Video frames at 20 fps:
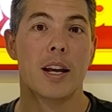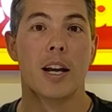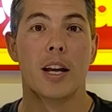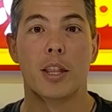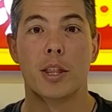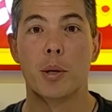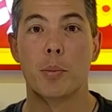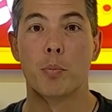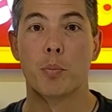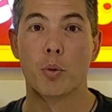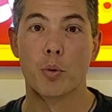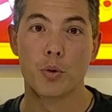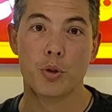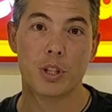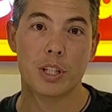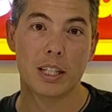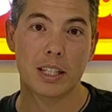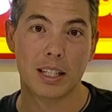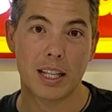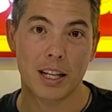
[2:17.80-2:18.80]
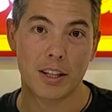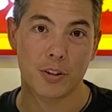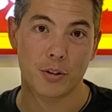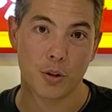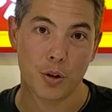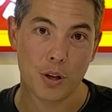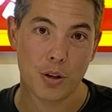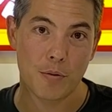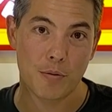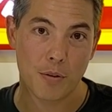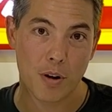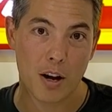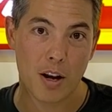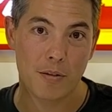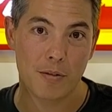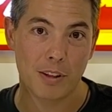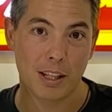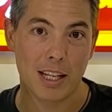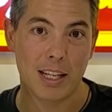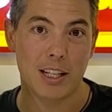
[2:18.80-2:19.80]
the Brazilla 35
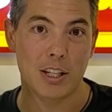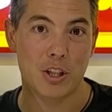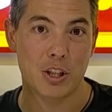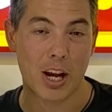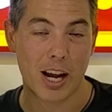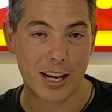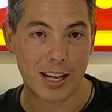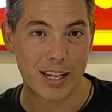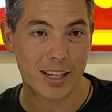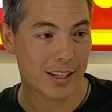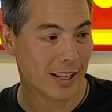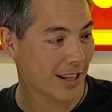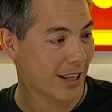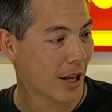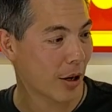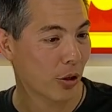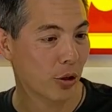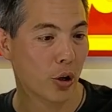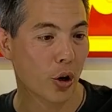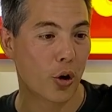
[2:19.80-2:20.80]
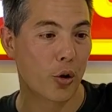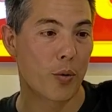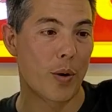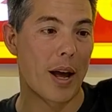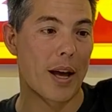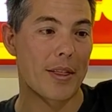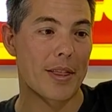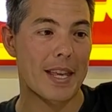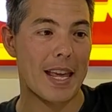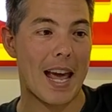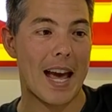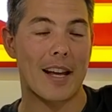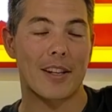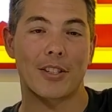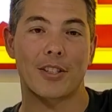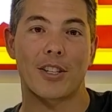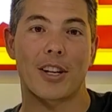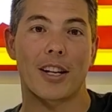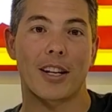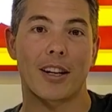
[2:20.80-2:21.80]
liter jacket, and that'll go around the
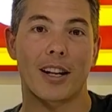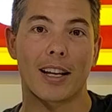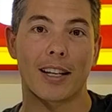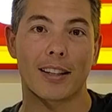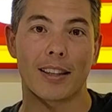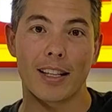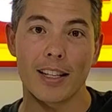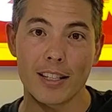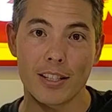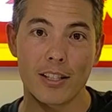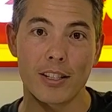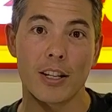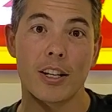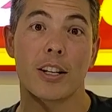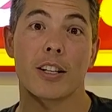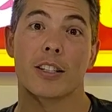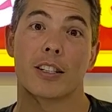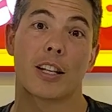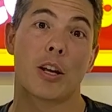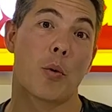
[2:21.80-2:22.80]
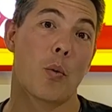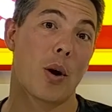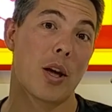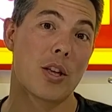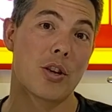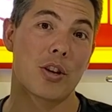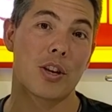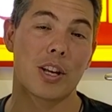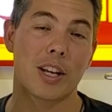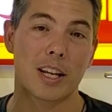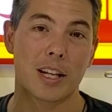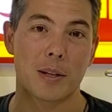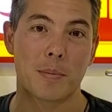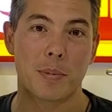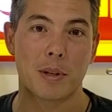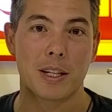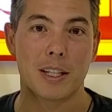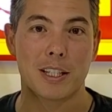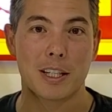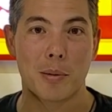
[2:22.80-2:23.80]
outside like this. So that way you can get a bit
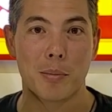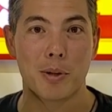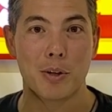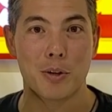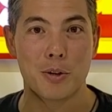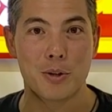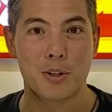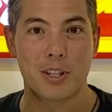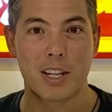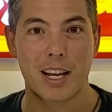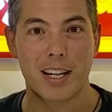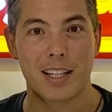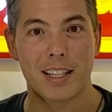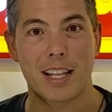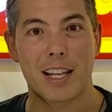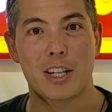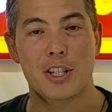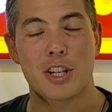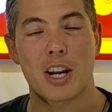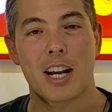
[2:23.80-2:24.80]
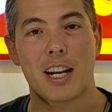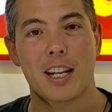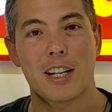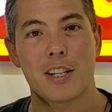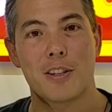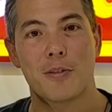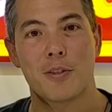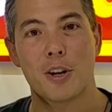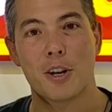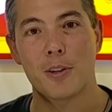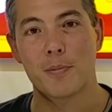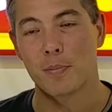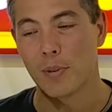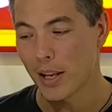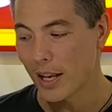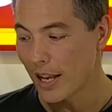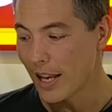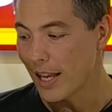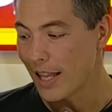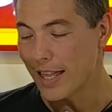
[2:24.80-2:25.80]
of double use out of that jacket you've got.
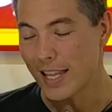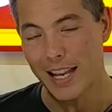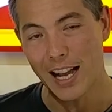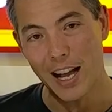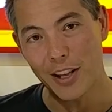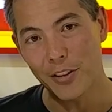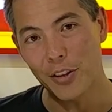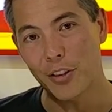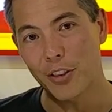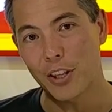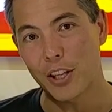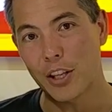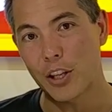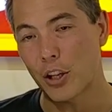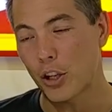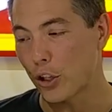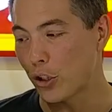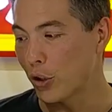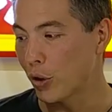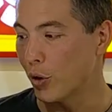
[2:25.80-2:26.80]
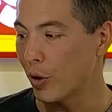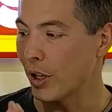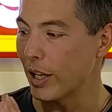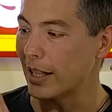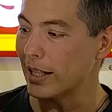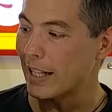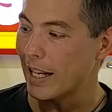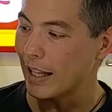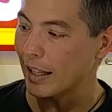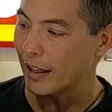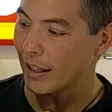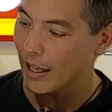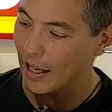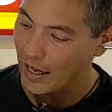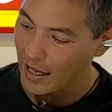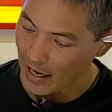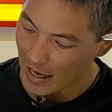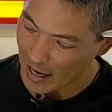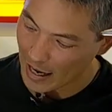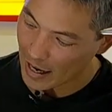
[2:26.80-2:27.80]
The other thing you can do is get the
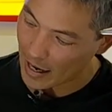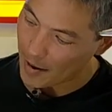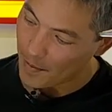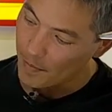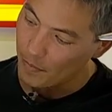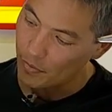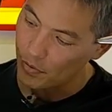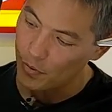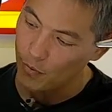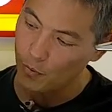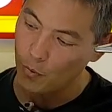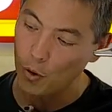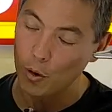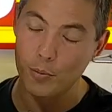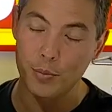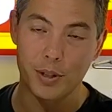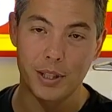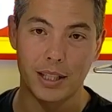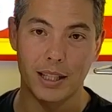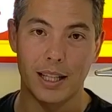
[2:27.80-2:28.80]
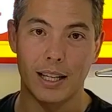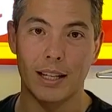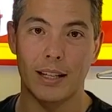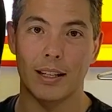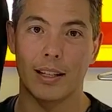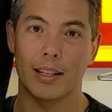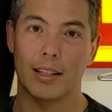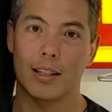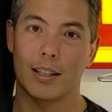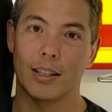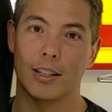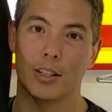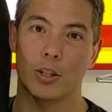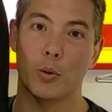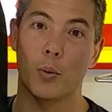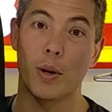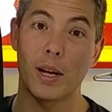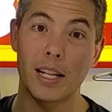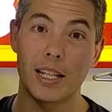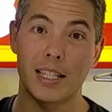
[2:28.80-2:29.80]
Fermzilla
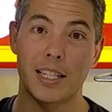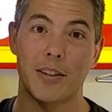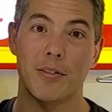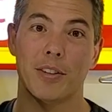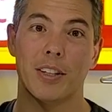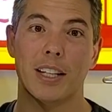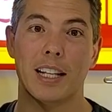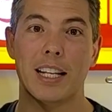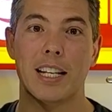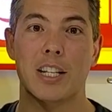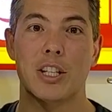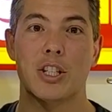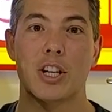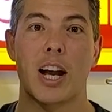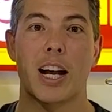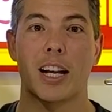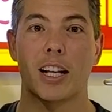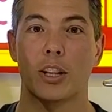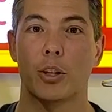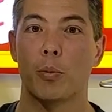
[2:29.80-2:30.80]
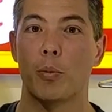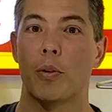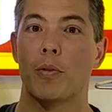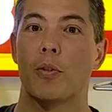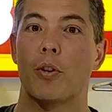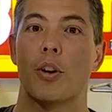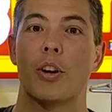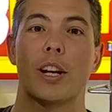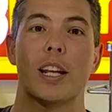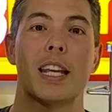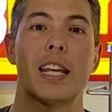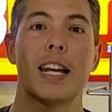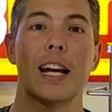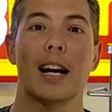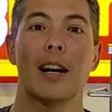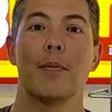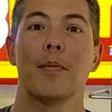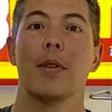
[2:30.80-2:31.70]
27 liter jacket that we've got here.